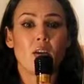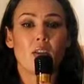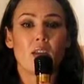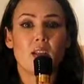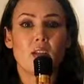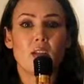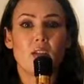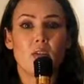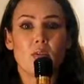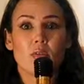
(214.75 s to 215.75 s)
then
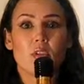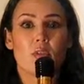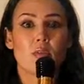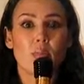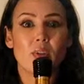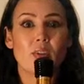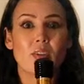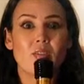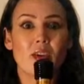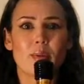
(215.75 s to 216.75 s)
you don't pollute
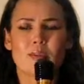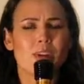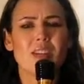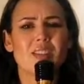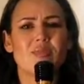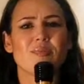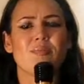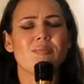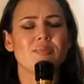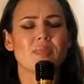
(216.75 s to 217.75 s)
the environment, right?
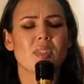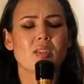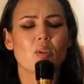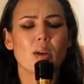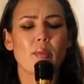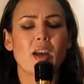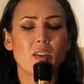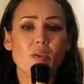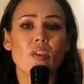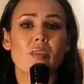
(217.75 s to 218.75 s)
So I
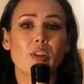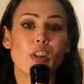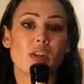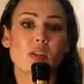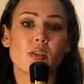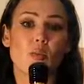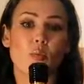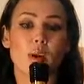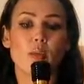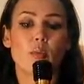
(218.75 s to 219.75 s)
don't travel a lot. So
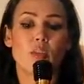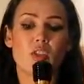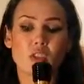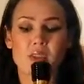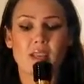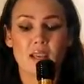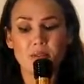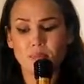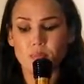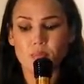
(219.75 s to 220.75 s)
why don't we just say,
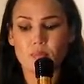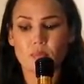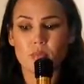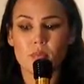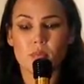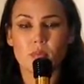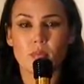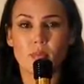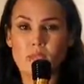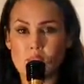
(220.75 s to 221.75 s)

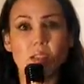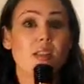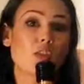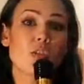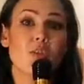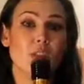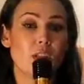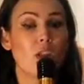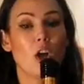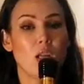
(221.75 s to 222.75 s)
Misty doesn't travel
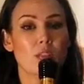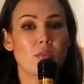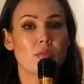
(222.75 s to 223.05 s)
a lot,